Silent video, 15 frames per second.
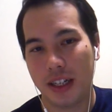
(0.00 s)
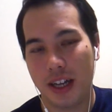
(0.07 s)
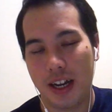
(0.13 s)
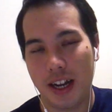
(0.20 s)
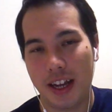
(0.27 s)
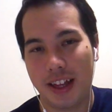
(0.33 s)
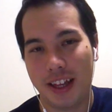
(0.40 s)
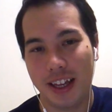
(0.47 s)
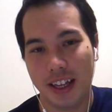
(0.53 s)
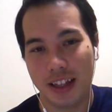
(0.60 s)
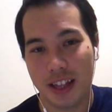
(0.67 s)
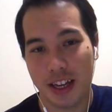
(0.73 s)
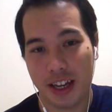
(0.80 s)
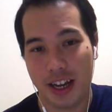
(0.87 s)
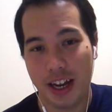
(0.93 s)
And I think
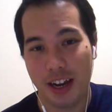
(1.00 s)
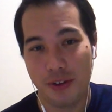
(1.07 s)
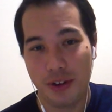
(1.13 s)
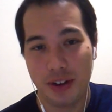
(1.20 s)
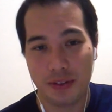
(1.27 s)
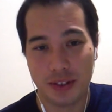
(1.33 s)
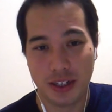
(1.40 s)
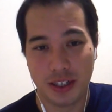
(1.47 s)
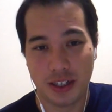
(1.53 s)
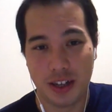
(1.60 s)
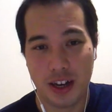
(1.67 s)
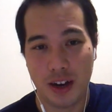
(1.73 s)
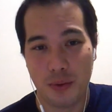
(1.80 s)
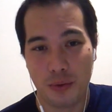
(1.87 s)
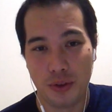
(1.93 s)
that getting rid of
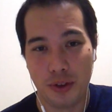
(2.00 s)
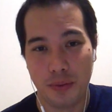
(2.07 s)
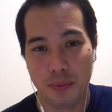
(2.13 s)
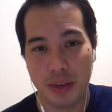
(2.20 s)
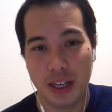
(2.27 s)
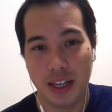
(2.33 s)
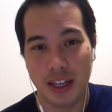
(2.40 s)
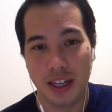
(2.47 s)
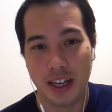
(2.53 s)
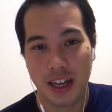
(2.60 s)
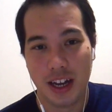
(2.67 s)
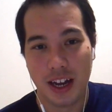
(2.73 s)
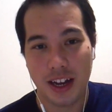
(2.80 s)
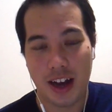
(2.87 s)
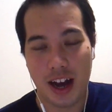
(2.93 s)
Kazan will be
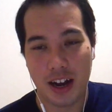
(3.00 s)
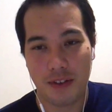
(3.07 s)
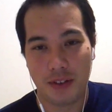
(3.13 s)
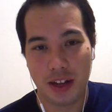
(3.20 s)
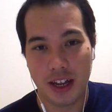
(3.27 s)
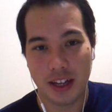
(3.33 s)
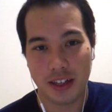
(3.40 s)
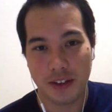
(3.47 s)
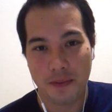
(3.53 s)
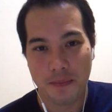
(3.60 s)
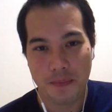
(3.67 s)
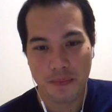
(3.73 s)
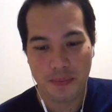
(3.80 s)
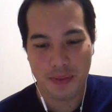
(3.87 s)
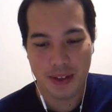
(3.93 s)
kind of like
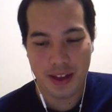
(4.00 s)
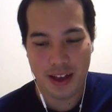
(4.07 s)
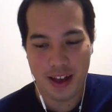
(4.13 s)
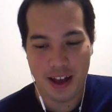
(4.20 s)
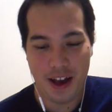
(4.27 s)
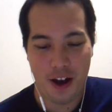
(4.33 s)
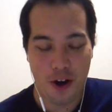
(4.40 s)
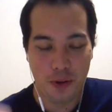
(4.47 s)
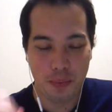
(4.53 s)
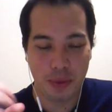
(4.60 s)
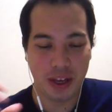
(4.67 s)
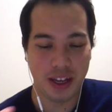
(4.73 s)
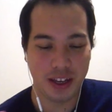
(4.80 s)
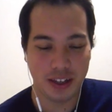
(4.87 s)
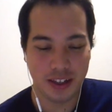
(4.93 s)

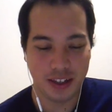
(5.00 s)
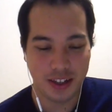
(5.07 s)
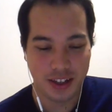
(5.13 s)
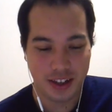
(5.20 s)
helping